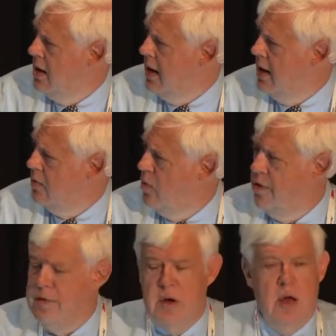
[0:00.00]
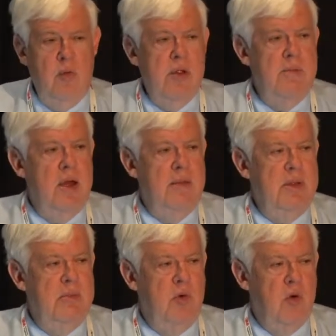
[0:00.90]
and whether or not we might
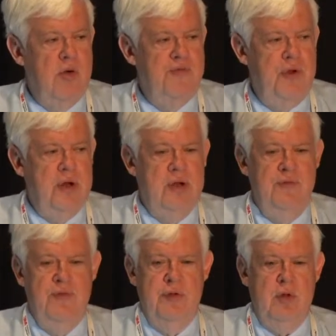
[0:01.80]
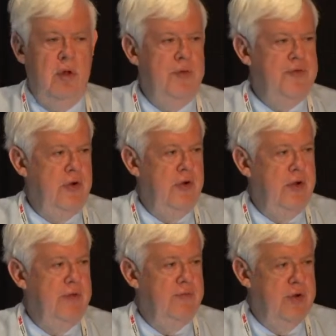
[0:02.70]
be more effective with
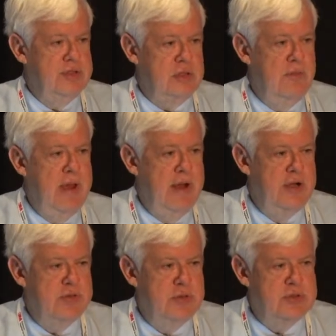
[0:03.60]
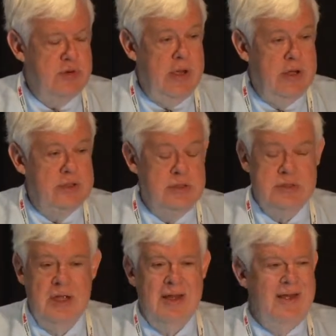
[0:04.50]
alternative risk management
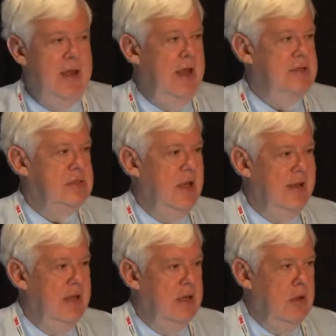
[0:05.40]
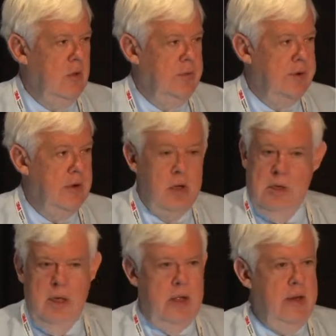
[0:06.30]
strategies. As I get older,
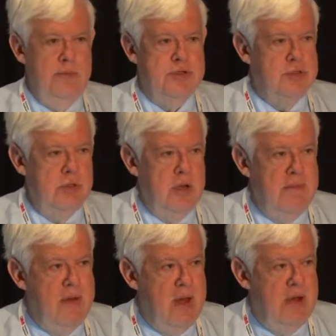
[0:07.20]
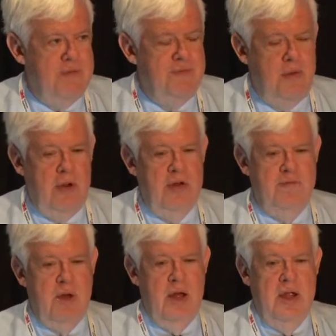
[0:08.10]
I am surely mindful
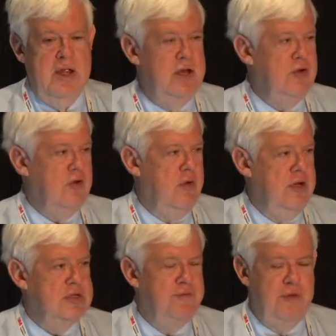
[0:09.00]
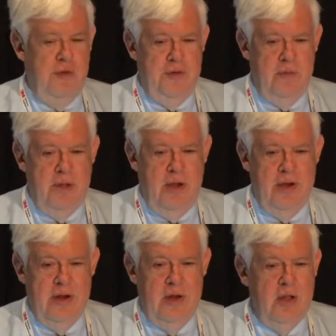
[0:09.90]
of my increased
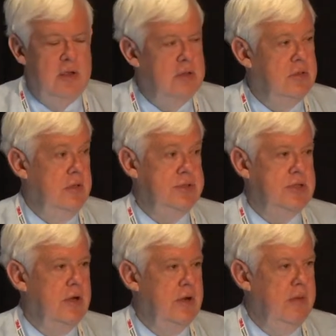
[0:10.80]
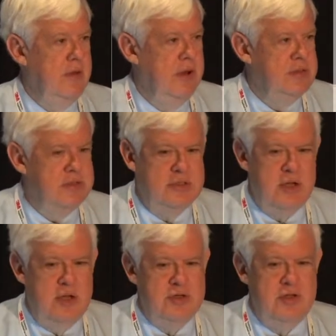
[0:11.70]
vulnerability to Listeria
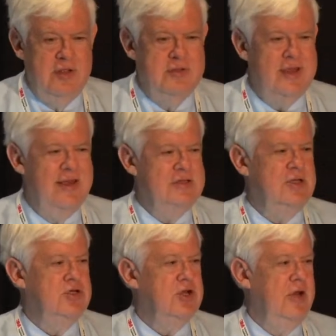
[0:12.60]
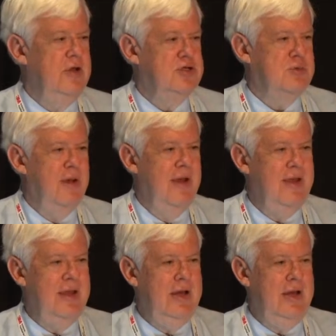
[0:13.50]
monocytogenes. Has it changed
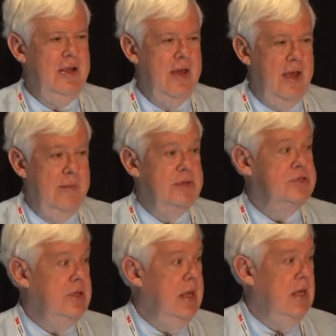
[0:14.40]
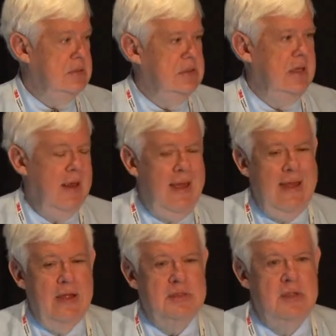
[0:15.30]
my eating habits? Yes, it
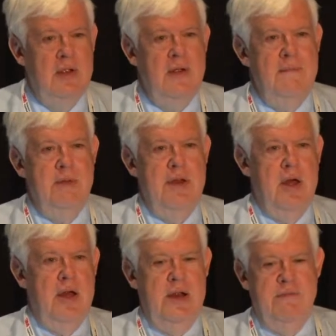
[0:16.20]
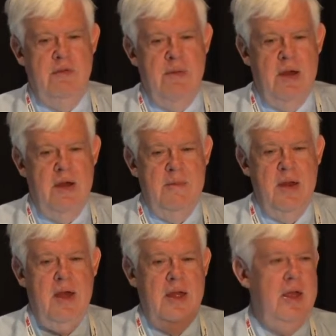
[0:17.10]
has, but not everybody
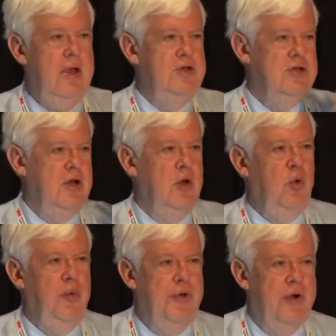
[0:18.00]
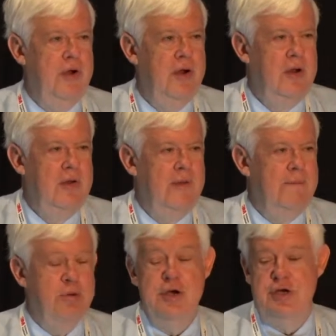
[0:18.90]
my age and older
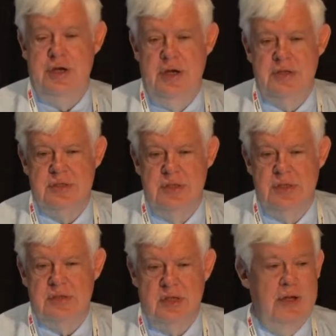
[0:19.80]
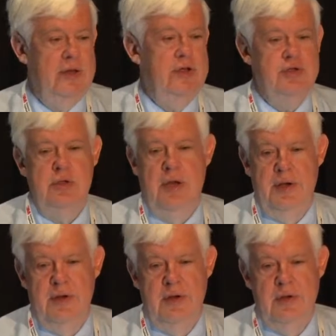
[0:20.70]
appreciates this, and they
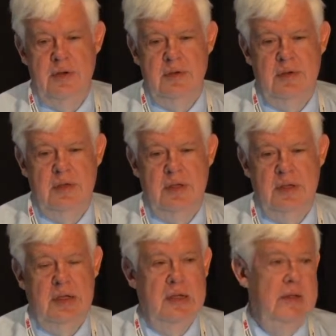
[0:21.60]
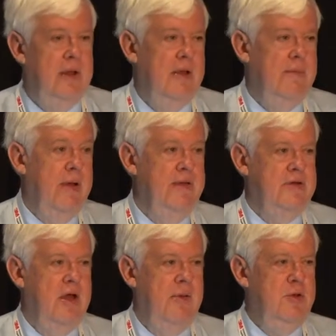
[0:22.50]
should. Uh, by the
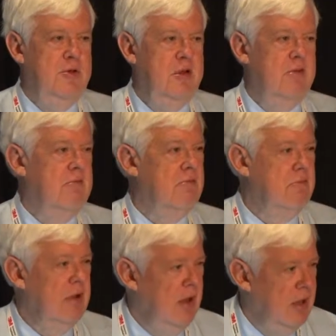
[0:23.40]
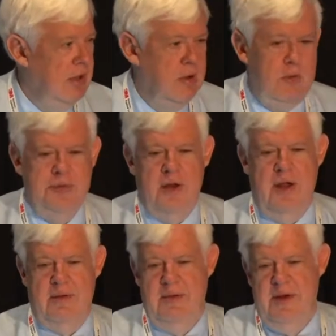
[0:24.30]
time you get really old,
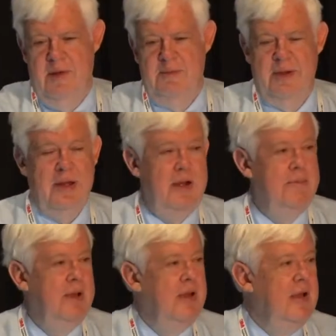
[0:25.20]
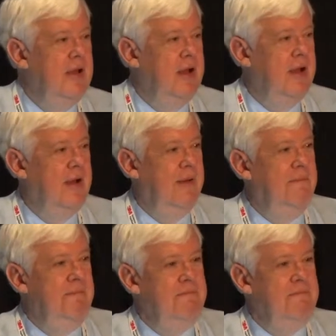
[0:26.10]
like, you know, Bob, uh,